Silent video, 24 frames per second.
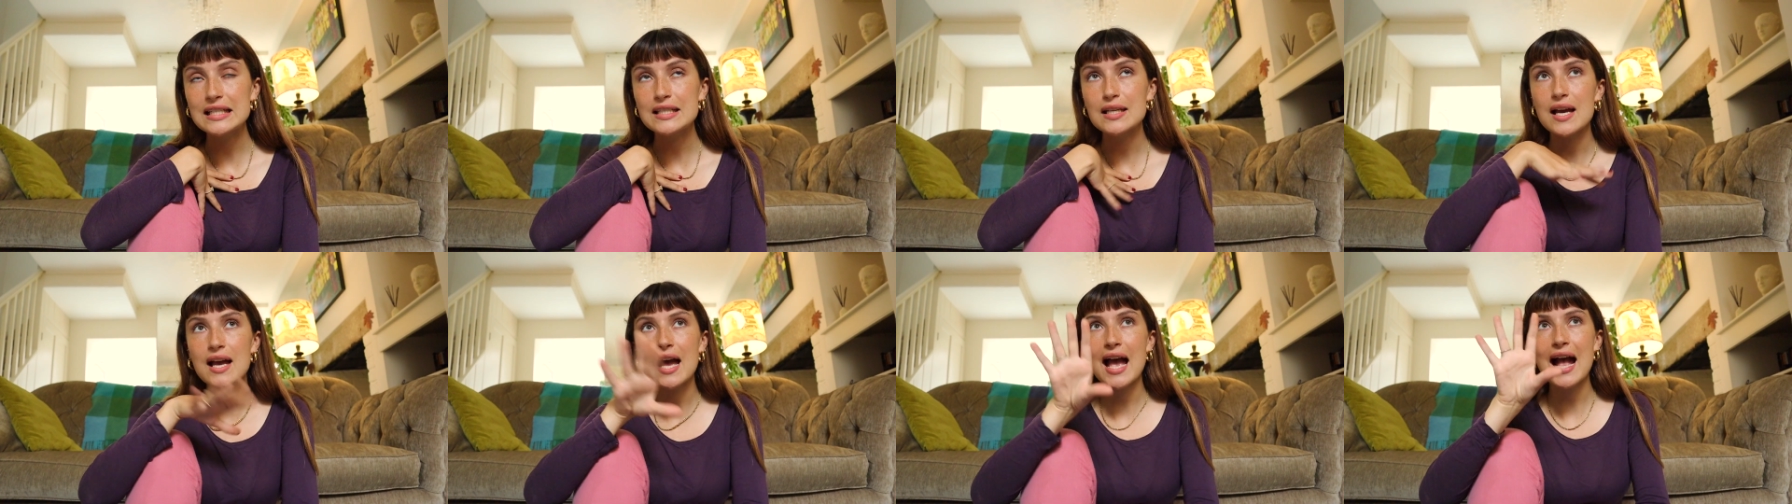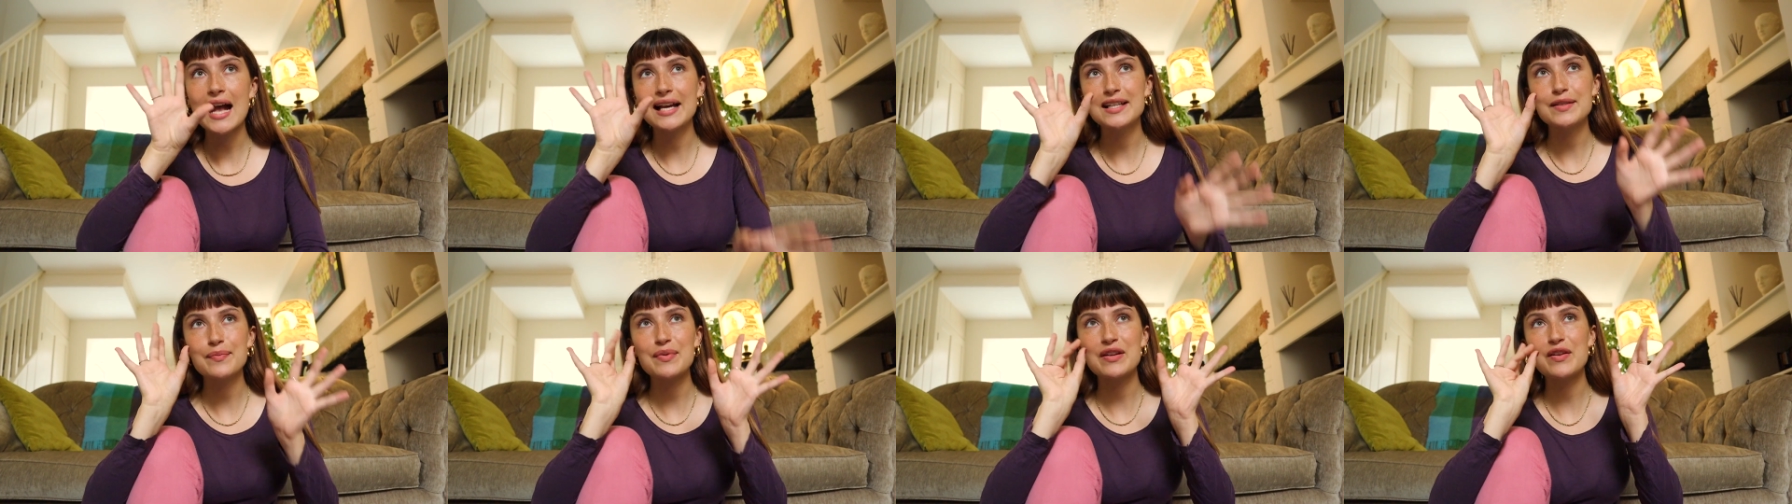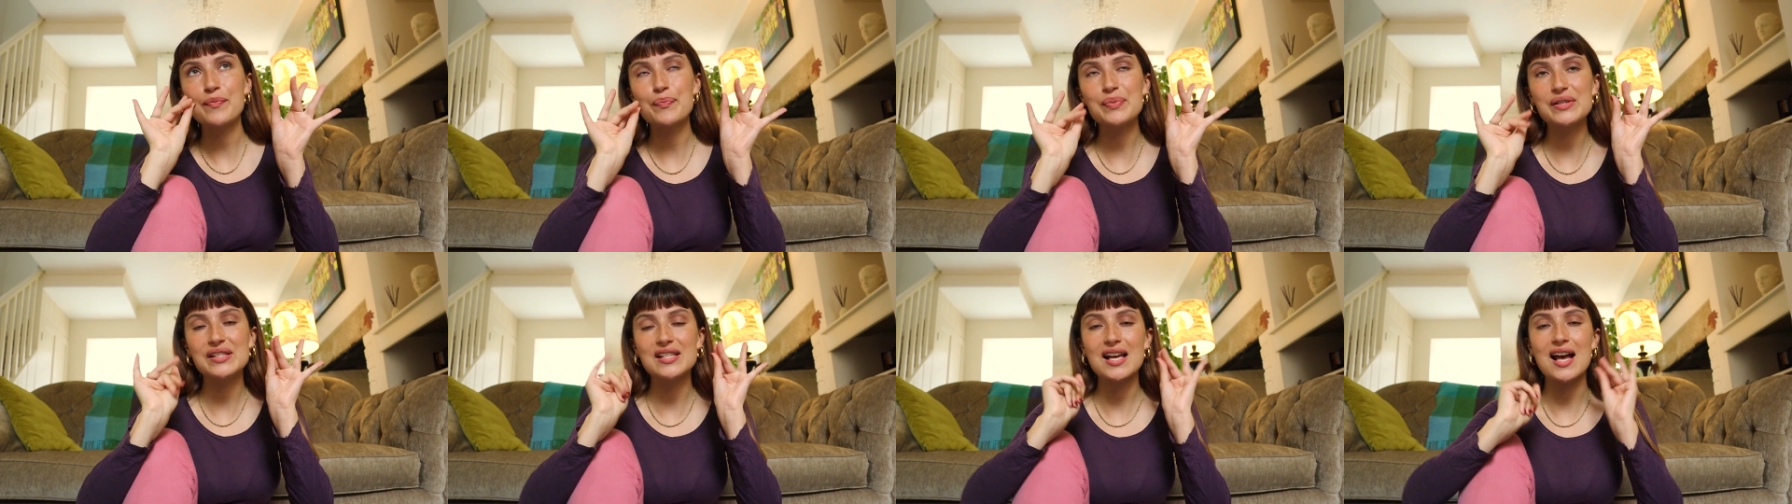To add a bit
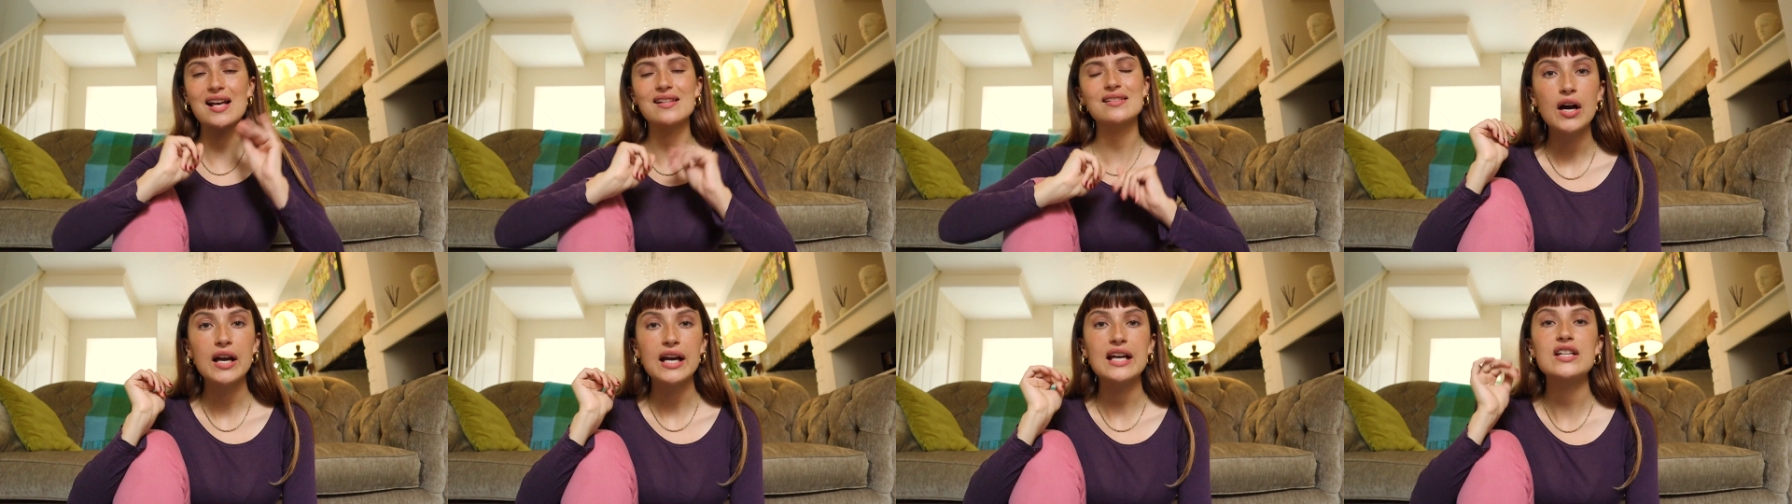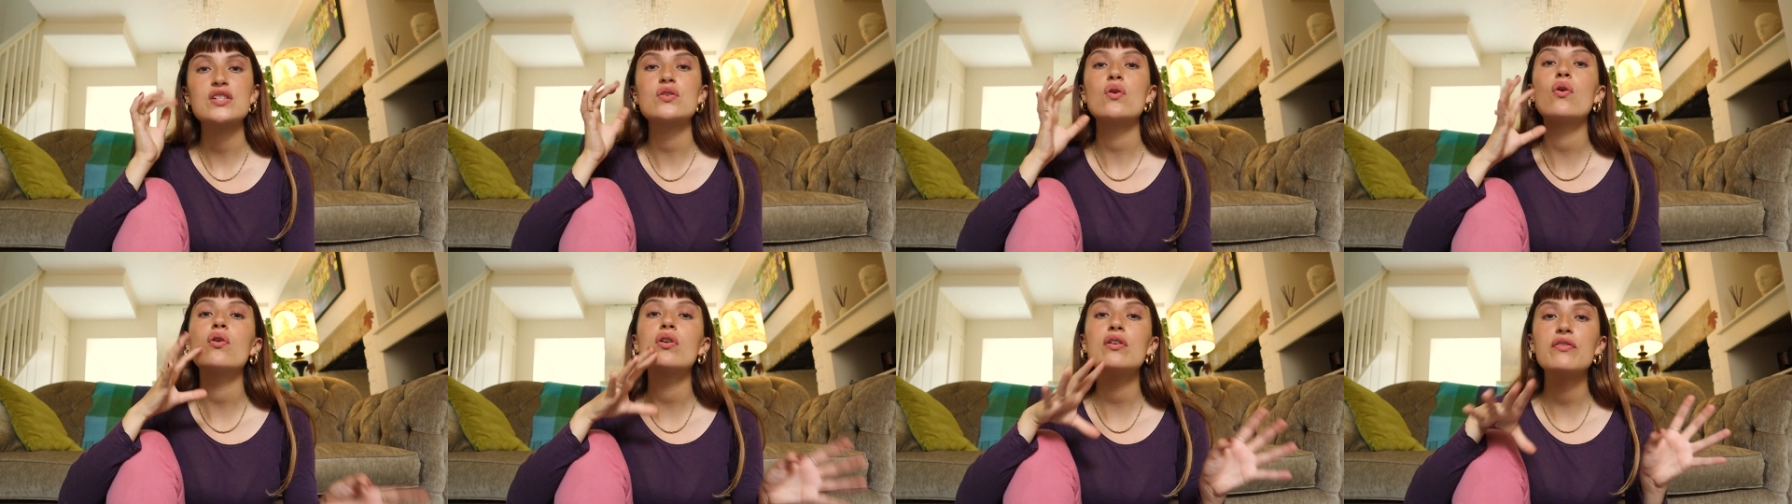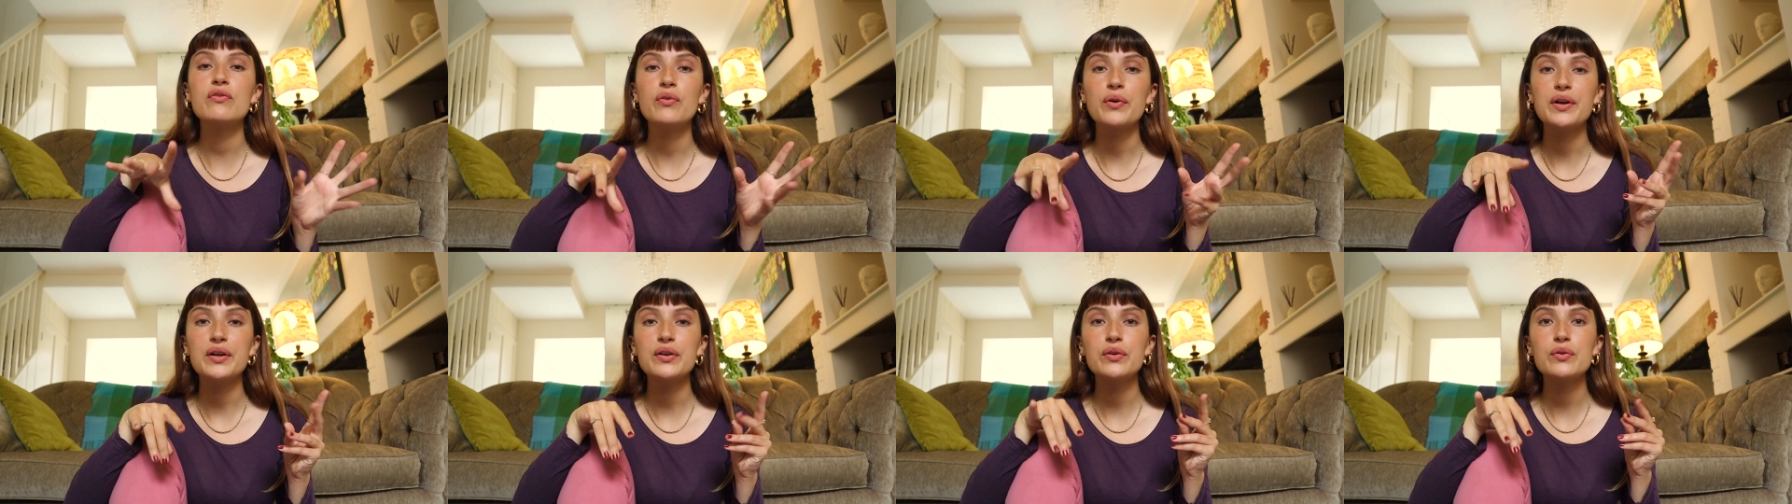of pizzazz, I add
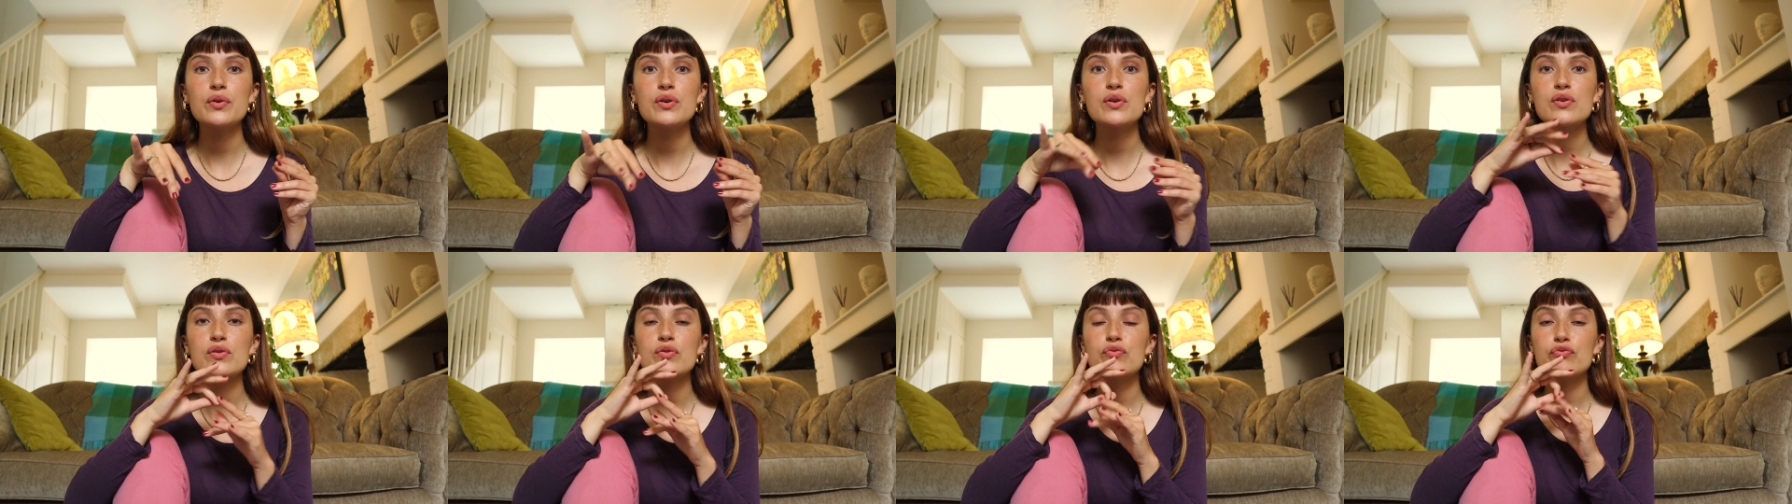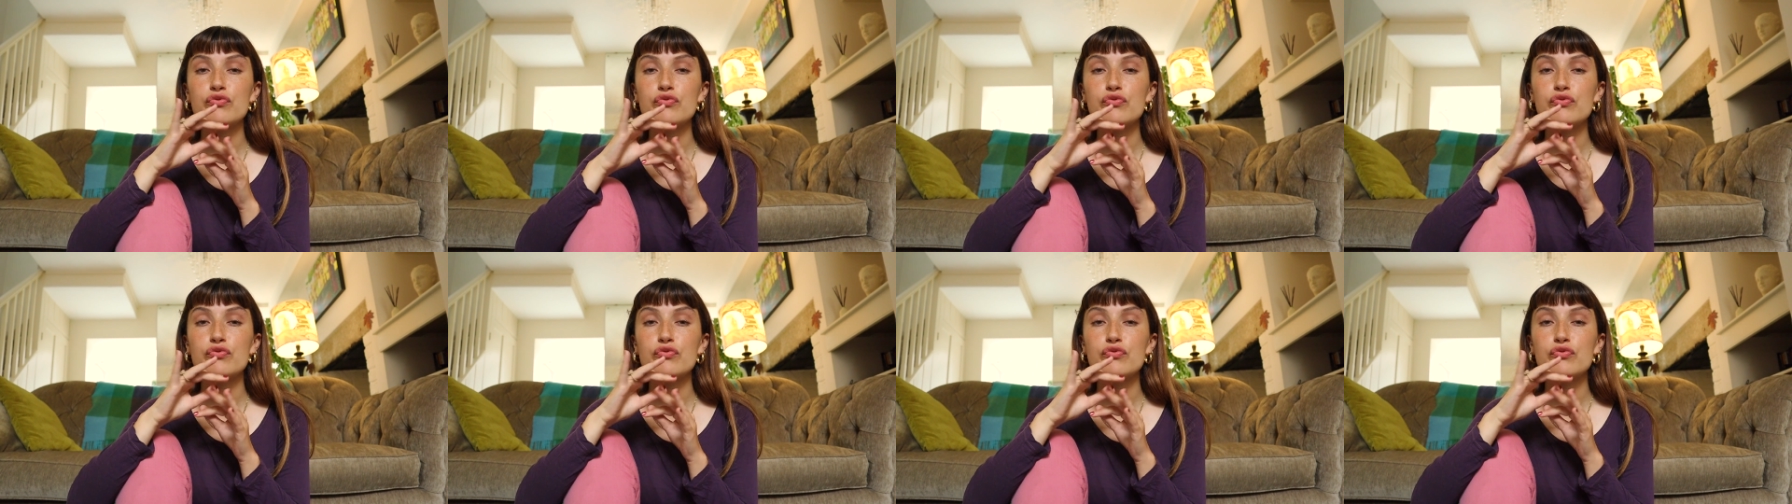olive oil,